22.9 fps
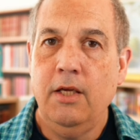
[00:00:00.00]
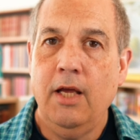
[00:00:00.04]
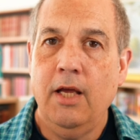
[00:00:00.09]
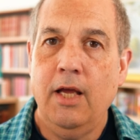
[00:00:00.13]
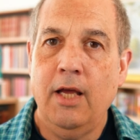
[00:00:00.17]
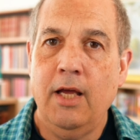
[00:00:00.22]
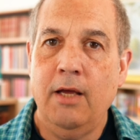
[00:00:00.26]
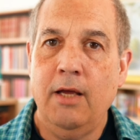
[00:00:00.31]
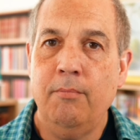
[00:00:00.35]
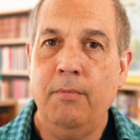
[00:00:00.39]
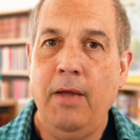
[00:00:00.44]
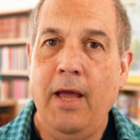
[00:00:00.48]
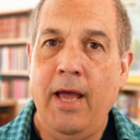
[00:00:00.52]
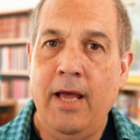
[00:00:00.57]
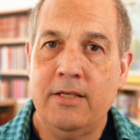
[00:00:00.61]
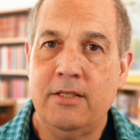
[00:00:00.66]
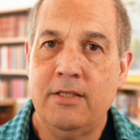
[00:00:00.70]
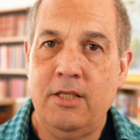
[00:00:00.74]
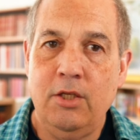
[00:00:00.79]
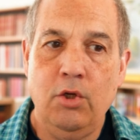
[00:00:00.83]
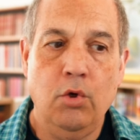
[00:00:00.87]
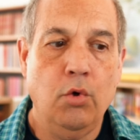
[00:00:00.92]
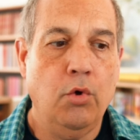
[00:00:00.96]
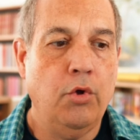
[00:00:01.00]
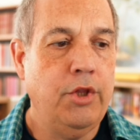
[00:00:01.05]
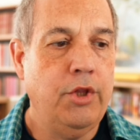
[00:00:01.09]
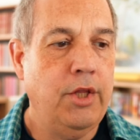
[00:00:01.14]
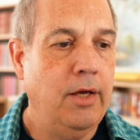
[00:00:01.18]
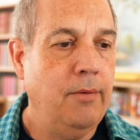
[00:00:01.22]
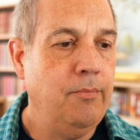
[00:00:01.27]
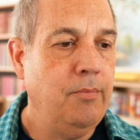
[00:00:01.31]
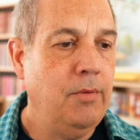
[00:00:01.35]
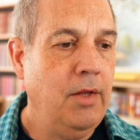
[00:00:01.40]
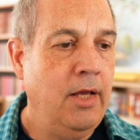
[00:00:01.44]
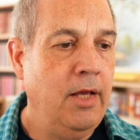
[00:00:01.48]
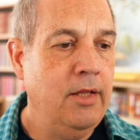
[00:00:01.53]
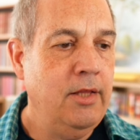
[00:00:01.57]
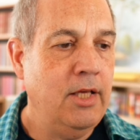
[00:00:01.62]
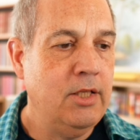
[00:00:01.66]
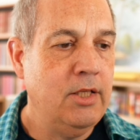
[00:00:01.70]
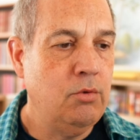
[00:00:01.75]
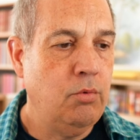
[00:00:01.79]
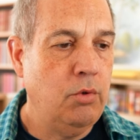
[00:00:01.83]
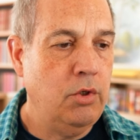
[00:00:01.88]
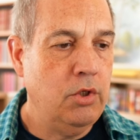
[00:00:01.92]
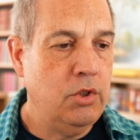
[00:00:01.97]
as the author. And
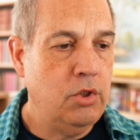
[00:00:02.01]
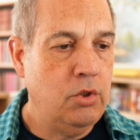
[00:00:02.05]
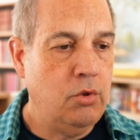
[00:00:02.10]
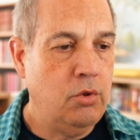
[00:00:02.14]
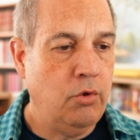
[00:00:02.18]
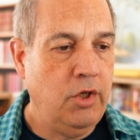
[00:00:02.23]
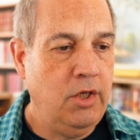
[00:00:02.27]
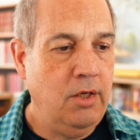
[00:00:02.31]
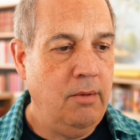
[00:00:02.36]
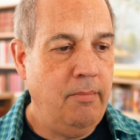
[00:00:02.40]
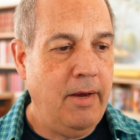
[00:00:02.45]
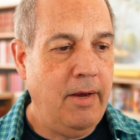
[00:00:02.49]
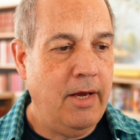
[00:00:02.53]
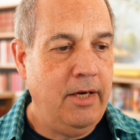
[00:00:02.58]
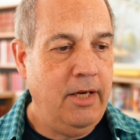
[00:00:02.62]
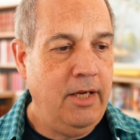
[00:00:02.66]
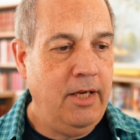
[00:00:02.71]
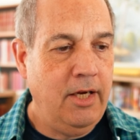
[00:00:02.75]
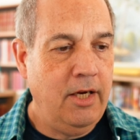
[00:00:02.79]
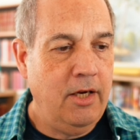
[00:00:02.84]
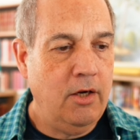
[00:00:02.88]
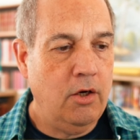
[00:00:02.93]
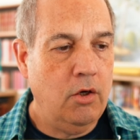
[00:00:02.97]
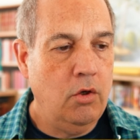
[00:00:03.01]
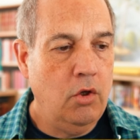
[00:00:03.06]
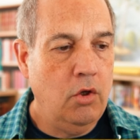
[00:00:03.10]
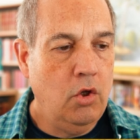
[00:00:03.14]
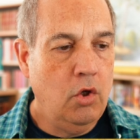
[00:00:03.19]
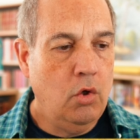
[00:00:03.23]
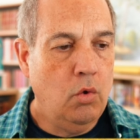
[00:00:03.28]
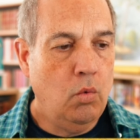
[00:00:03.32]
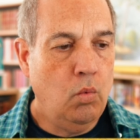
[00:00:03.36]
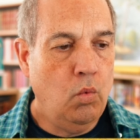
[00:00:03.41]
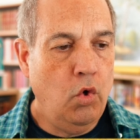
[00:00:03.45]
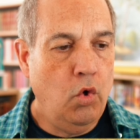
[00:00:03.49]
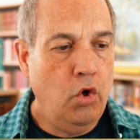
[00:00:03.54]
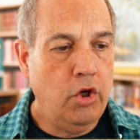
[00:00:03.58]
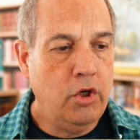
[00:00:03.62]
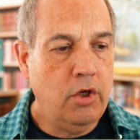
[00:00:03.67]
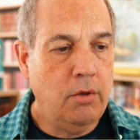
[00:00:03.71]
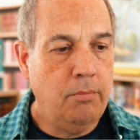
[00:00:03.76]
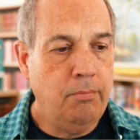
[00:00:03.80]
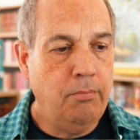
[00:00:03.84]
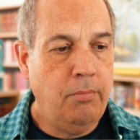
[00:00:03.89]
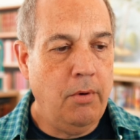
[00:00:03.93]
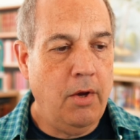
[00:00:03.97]
that's what it's talking about here,
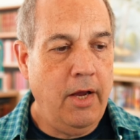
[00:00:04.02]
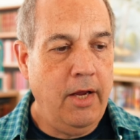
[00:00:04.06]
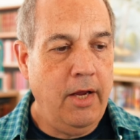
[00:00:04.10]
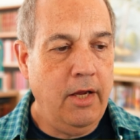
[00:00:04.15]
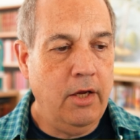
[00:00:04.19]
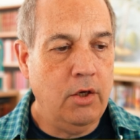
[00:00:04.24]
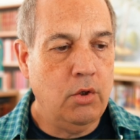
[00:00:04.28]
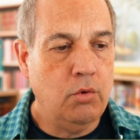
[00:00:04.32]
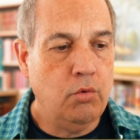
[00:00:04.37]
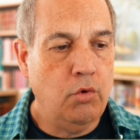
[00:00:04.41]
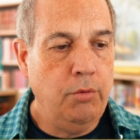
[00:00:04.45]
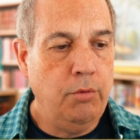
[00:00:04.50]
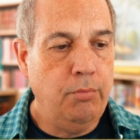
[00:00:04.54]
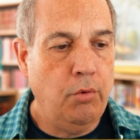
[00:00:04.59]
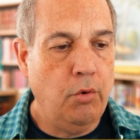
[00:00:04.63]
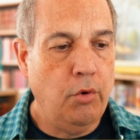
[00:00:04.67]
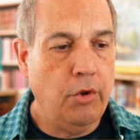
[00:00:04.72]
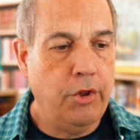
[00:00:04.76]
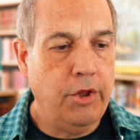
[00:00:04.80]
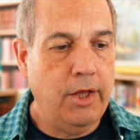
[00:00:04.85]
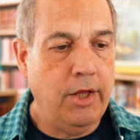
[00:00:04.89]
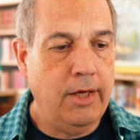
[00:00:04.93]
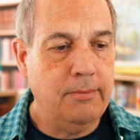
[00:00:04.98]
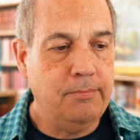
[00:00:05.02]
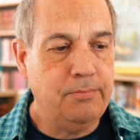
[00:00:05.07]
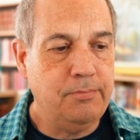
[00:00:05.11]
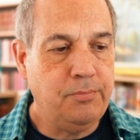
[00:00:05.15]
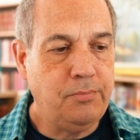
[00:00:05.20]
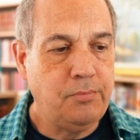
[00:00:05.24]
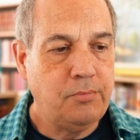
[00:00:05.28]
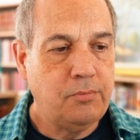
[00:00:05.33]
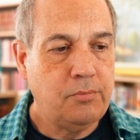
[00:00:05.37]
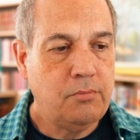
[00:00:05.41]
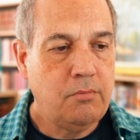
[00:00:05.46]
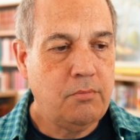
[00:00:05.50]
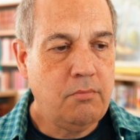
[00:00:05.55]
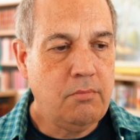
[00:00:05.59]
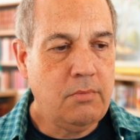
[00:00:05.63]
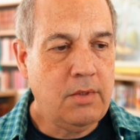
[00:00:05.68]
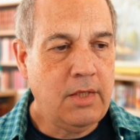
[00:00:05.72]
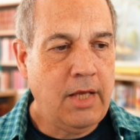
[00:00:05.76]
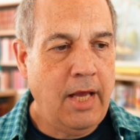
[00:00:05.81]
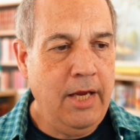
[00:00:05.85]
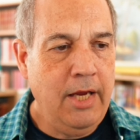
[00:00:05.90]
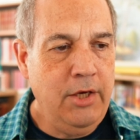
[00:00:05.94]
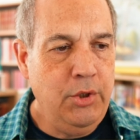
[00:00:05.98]
work by a group author.
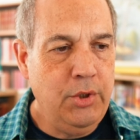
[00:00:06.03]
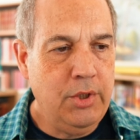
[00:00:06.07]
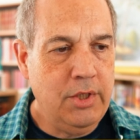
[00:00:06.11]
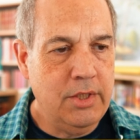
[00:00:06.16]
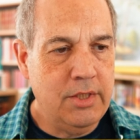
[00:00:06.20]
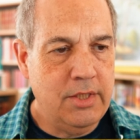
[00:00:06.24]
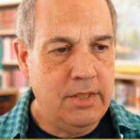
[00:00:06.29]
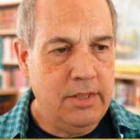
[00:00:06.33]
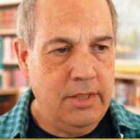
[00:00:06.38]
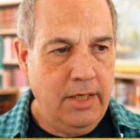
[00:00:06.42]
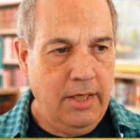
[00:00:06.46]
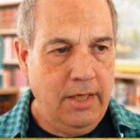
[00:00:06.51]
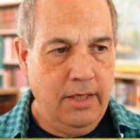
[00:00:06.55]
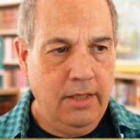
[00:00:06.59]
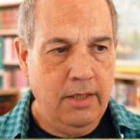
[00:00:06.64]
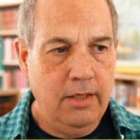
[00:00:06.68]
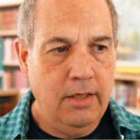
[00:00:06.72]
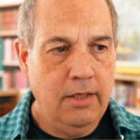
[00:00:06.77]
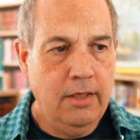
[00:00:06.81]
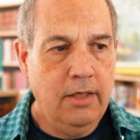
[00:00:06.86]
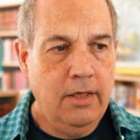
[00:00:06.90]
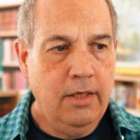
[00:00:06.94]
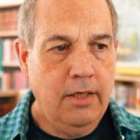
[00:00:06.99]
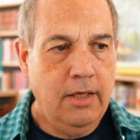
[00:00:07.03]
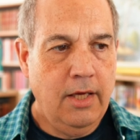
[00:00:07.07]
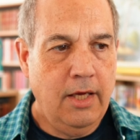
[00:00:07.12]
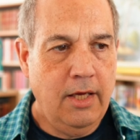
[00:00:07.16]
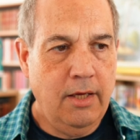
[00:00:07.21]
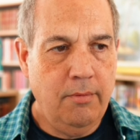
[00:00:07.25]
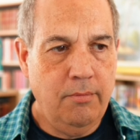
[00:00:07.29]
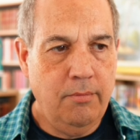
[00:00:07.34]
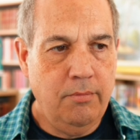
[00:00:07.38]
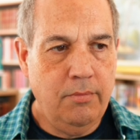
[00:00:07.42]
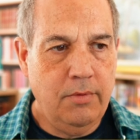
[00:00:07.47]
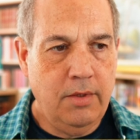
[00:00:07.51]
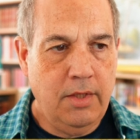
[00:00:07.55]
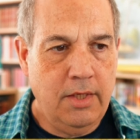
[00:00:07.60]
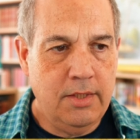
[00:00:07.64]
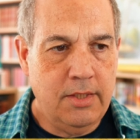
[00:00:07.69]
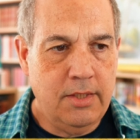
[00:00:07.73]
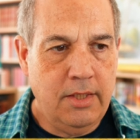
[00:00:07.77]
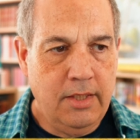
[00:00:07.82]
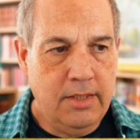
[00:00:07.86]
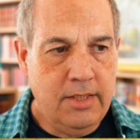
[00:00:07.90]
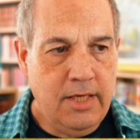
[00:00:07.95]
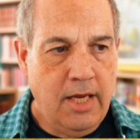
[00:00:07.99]
And you can see there's
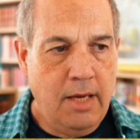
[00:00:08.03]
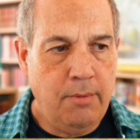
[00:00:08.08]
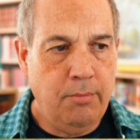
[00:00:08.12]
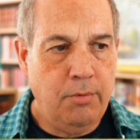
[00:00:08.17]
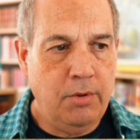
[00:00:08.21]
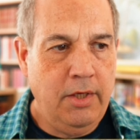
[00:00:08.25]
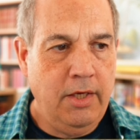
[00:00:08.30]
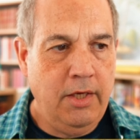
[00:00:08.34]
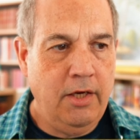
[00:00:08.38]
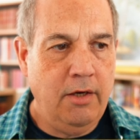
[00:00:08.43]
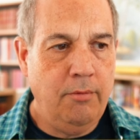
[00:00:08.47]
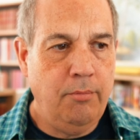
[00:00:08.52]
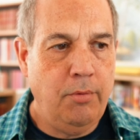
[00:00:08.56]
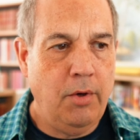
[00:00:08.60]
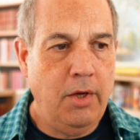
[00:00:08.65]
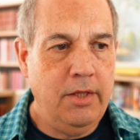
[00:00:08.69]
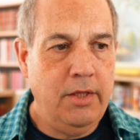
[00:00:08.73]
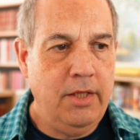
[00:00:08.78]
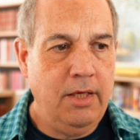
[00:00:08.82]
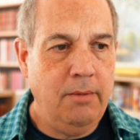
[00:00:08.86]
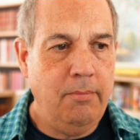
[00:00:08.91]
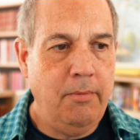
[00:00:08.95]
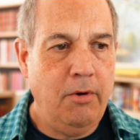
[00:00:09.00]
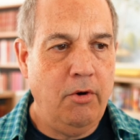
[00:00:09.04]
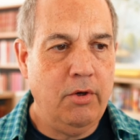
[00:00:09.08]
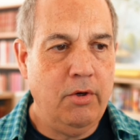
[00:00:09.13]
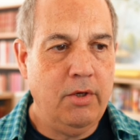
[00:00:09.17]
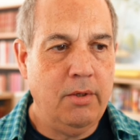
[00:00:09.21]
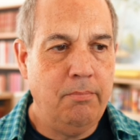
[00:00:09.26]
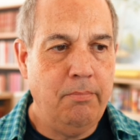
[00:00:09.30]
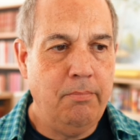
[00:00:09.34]
an example here by the American